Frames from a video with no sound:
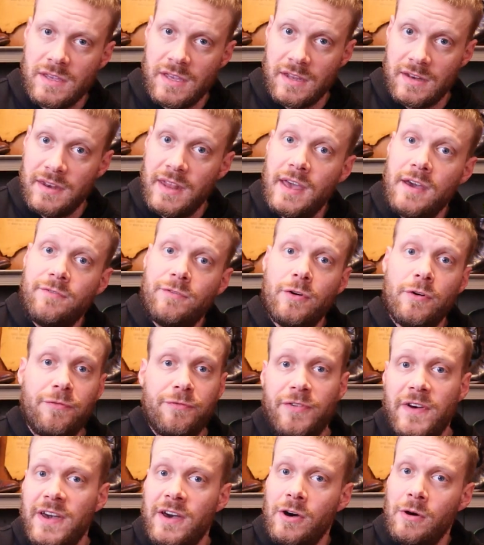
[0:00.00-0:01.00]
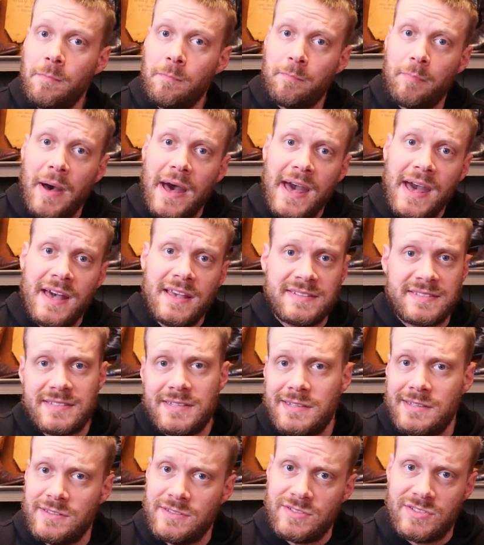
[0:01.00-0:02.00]
You never felt
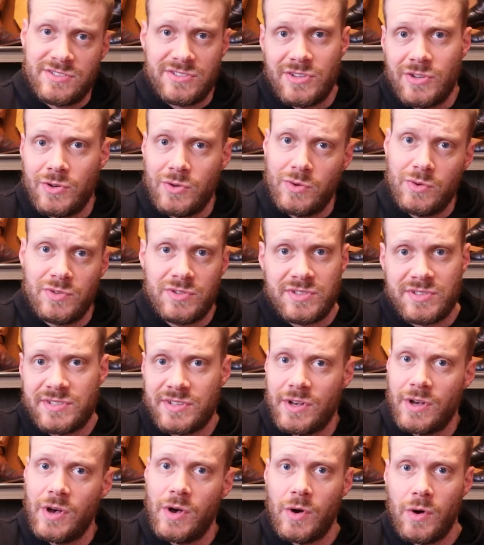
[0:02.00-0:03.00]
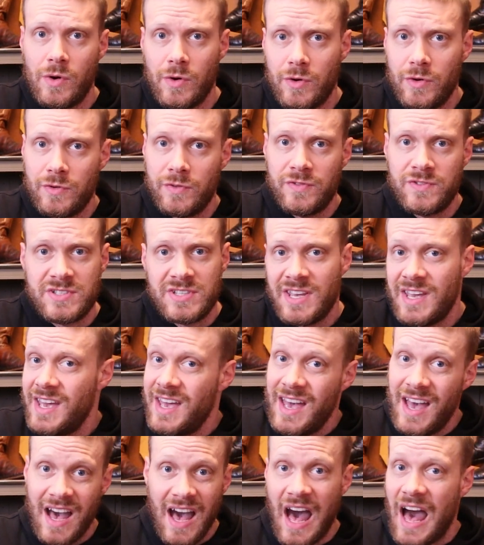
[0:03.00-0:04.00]
Bison so soft.
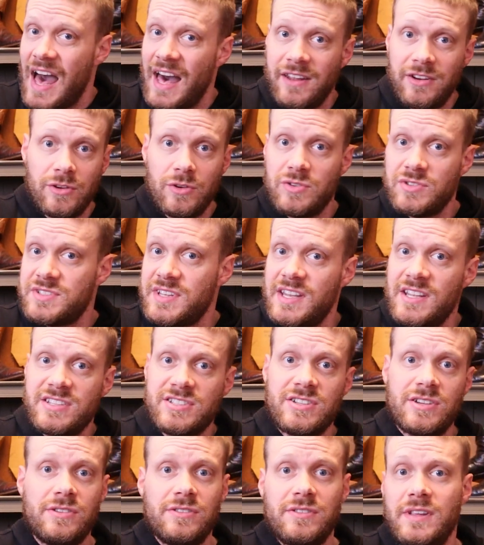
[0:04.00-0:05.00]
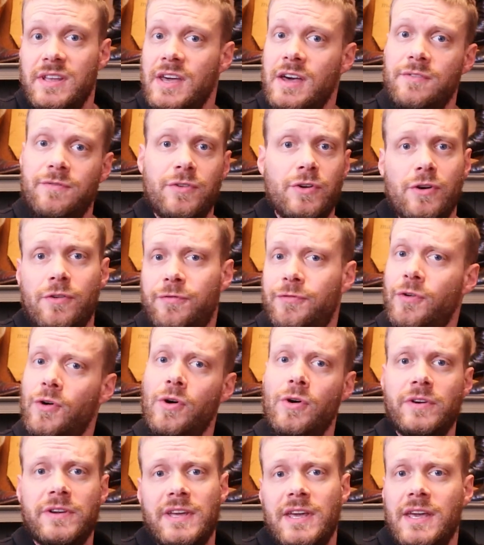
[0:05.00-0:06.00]
Hondos that you'll never
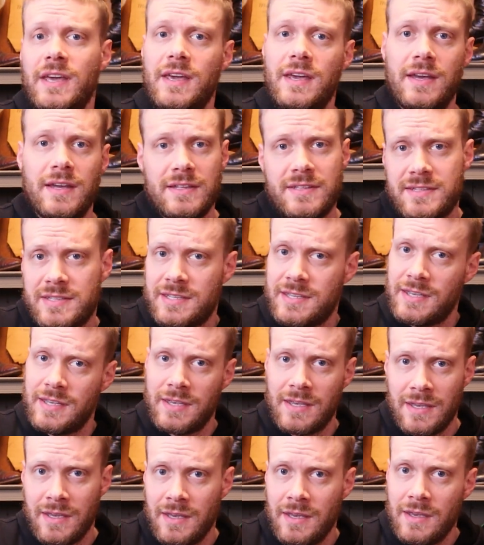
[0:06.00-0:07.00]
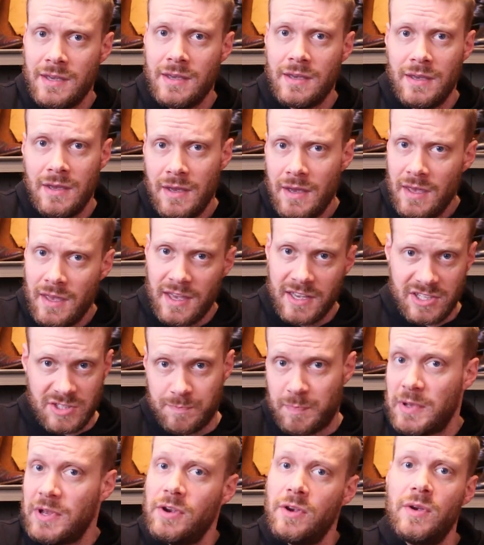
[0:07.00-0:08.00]
forget.
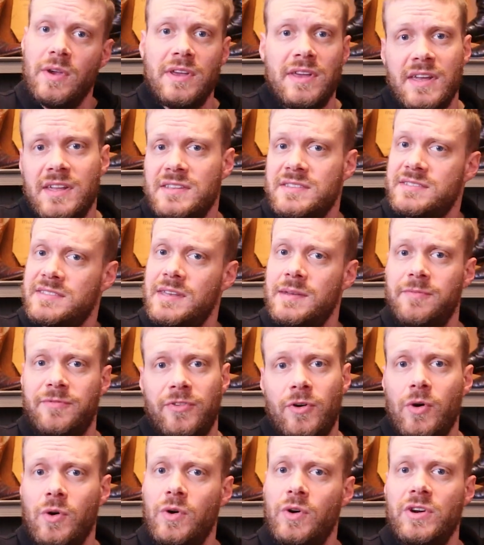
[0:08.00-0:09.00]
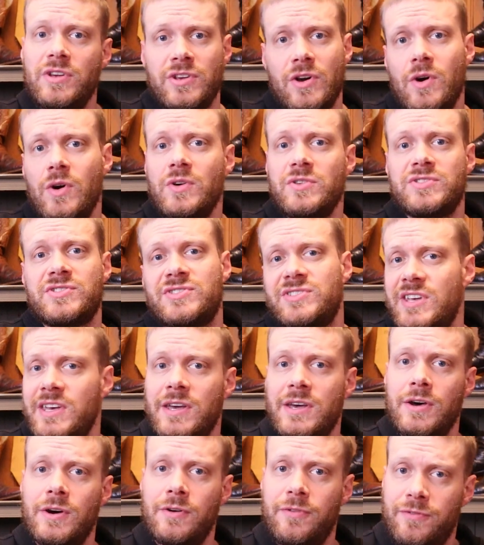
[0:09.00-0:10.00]
Experience them for
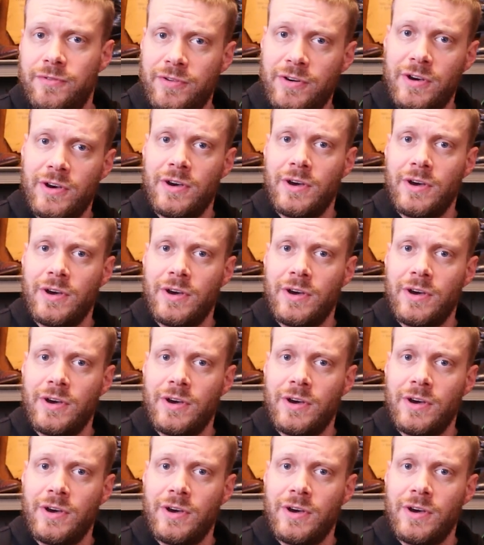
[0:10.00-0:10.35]
yourself.